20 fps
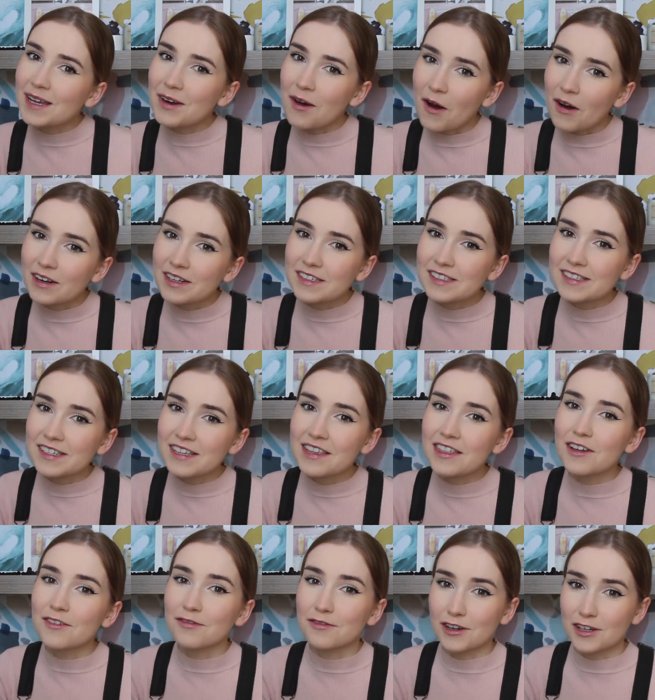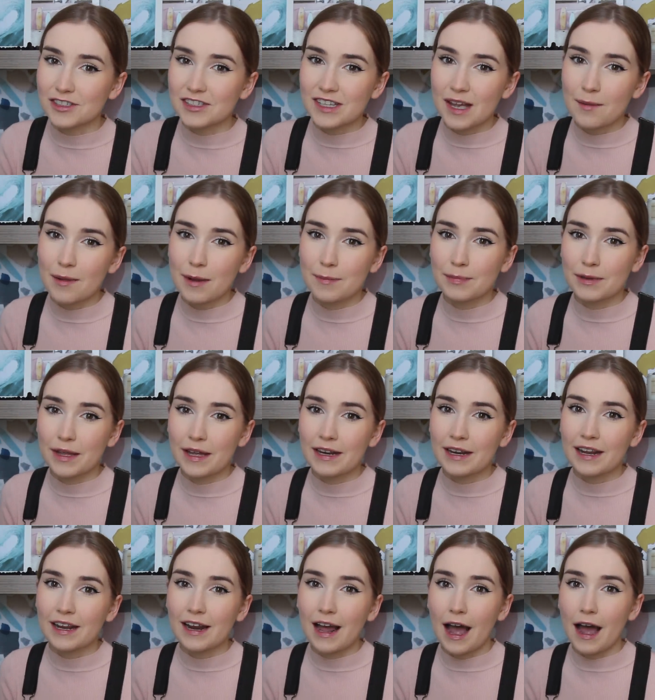and honestly, the first time I played
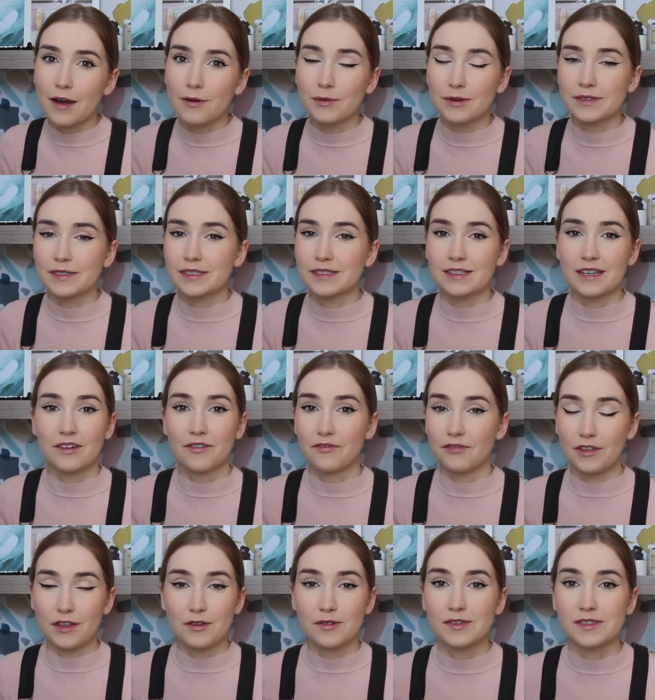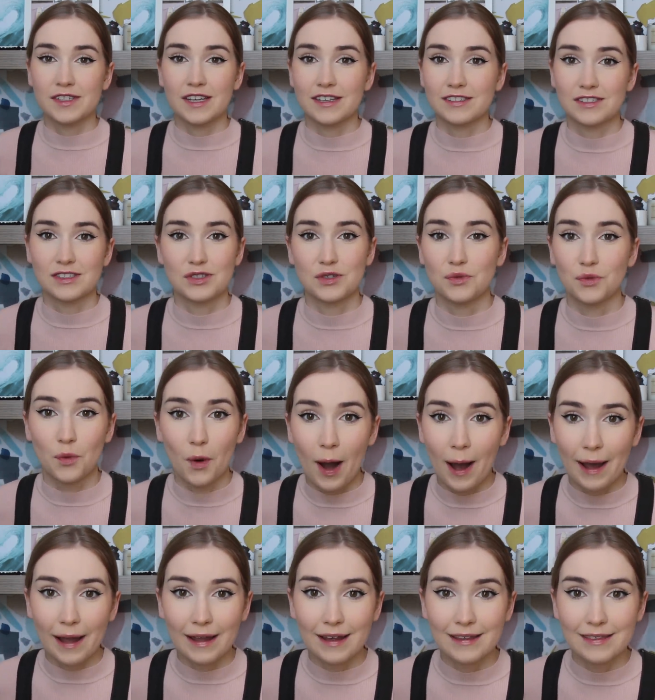it, I was confused as to
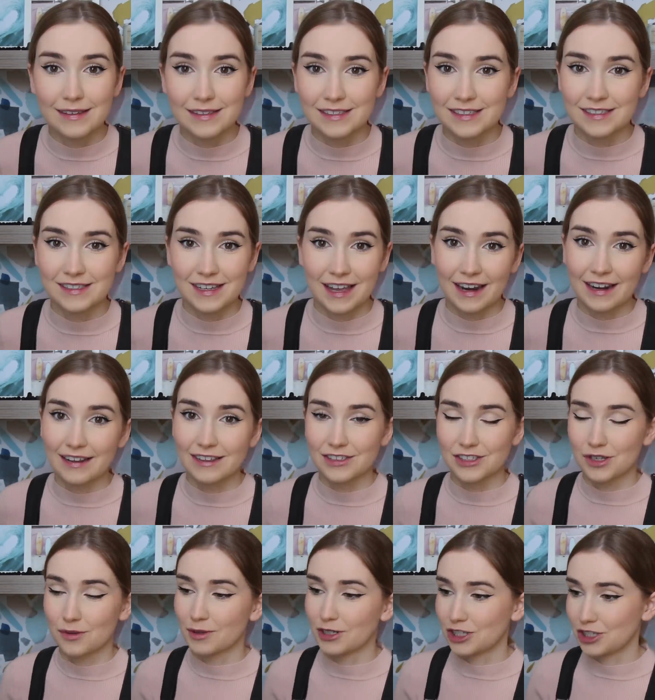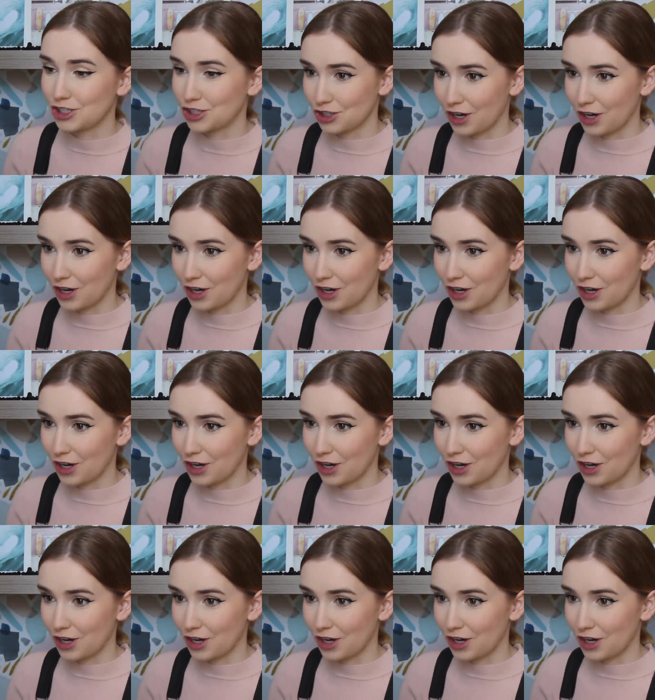why this is getting so much